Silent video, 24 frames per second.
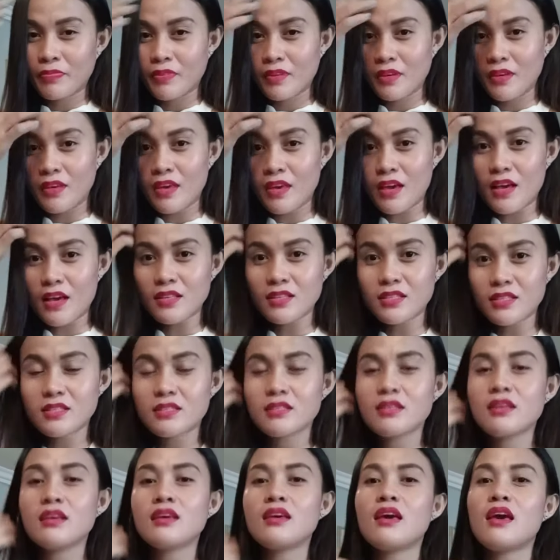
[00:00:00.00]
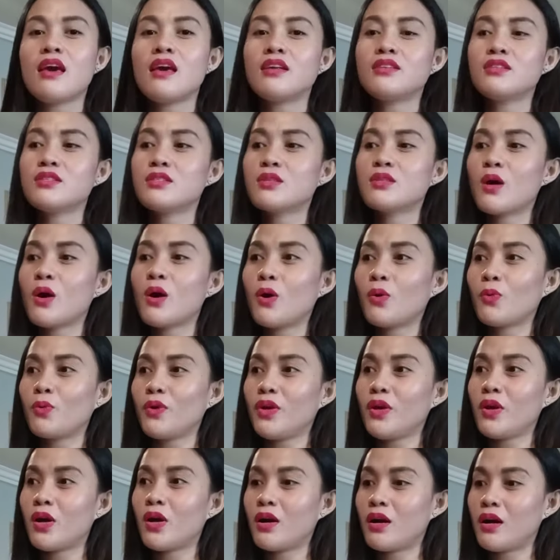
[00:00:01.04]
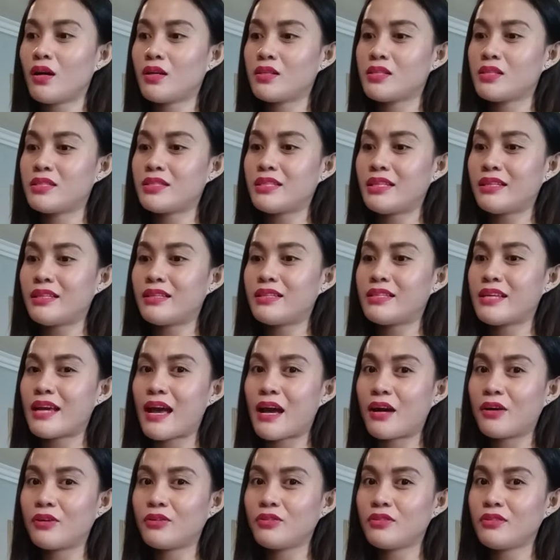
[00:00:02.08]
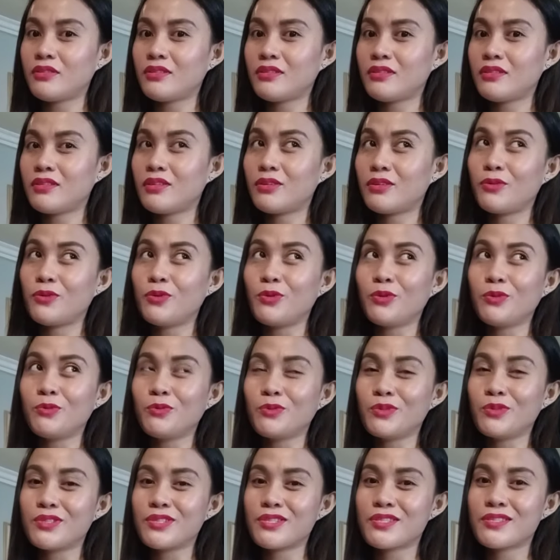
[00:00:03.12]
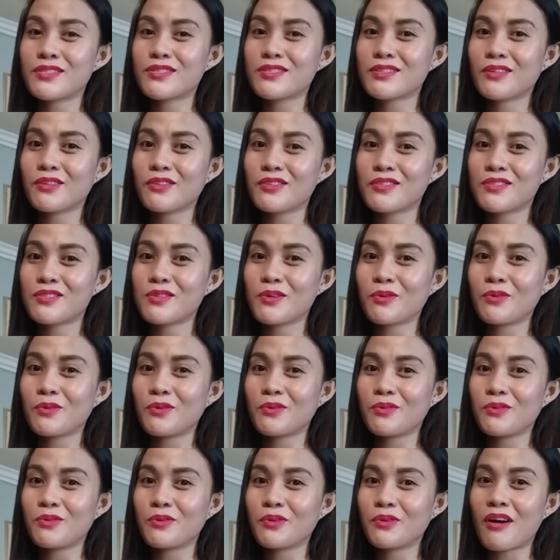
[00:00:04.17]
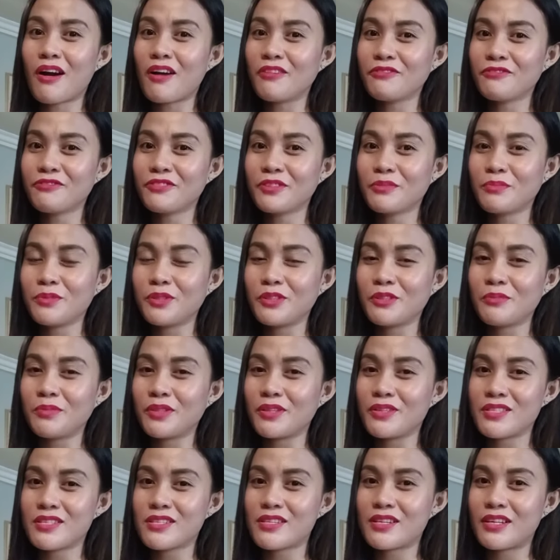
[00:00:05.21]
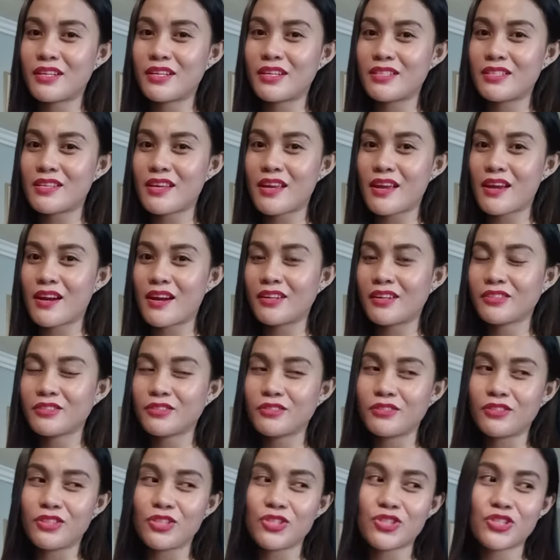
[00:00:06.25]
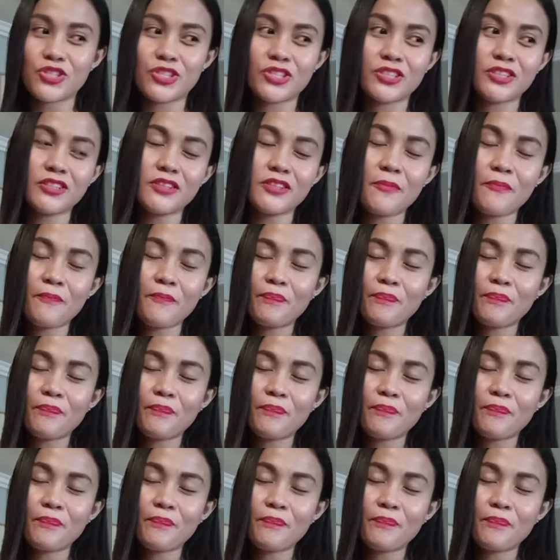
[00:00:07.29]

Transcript: Yes, and so we sit down. The room was so comfortable because it's air conditioned.